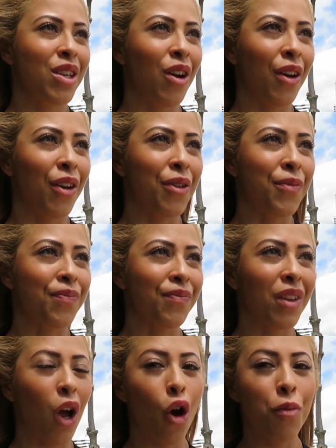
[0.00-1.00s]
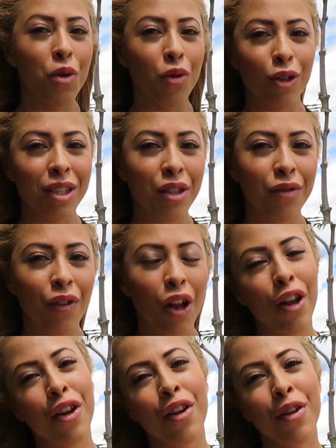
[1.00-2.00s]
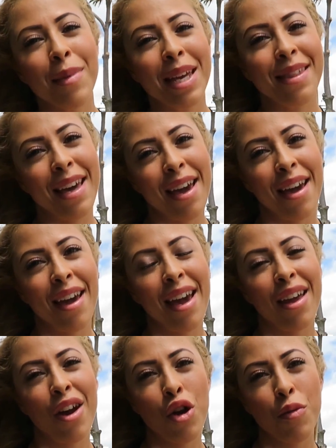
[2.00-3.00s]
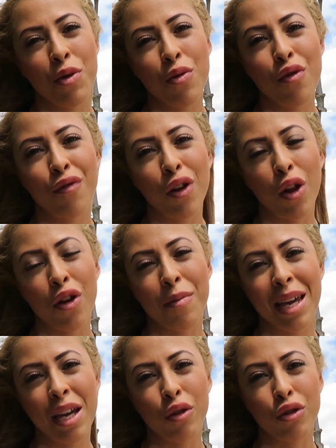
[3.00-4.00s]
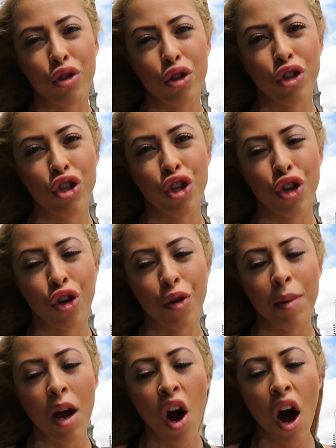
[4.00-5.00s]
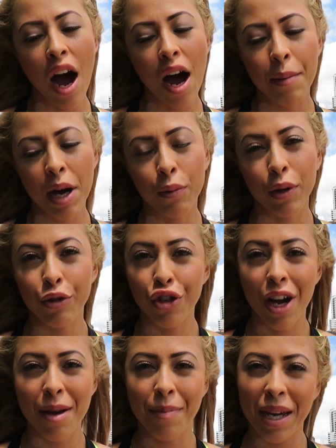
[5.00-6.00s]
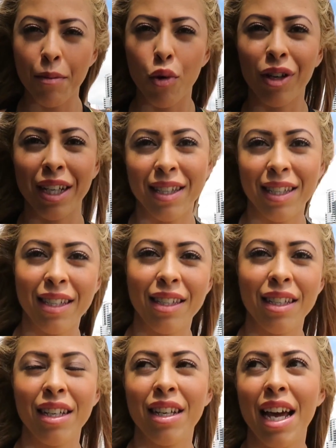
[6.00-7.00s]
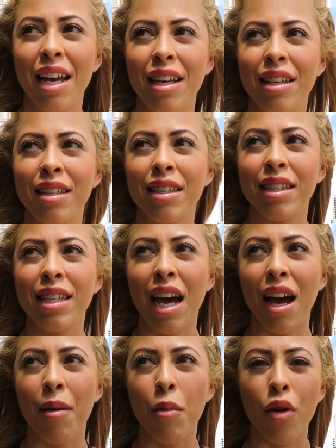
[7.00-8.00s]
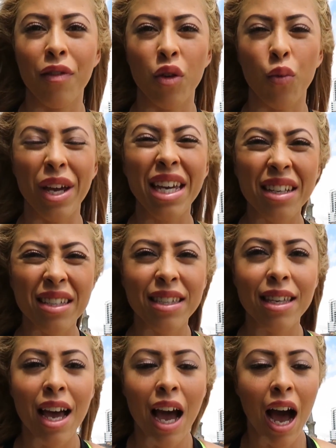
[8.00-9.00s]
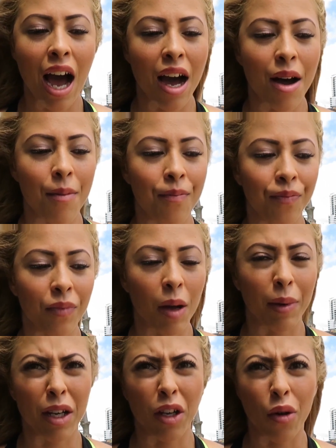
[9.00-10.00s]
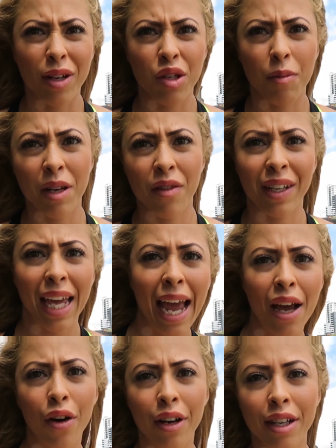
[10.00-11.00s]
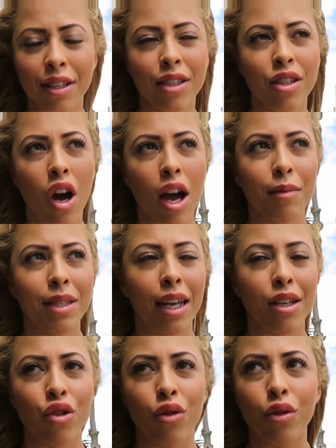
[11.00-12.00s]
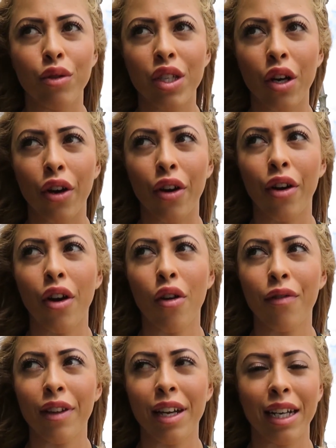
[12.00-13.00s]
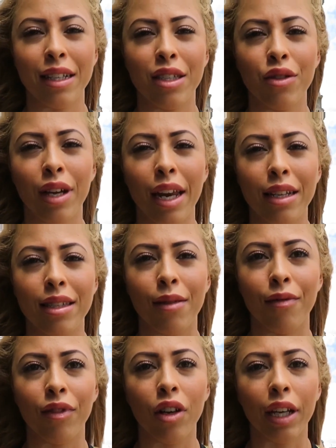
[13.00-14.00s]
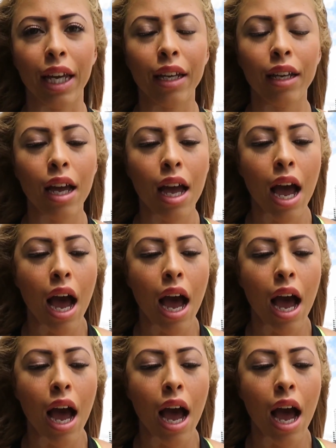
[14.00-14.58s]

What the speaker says: So hope you all still follow me there, and I hope you all follow me on YouTube. I will try and be more consistent as over the weeks. I'm going to go into a bit of a chaotic time schedule, so hopefully I can still get in some vlogging.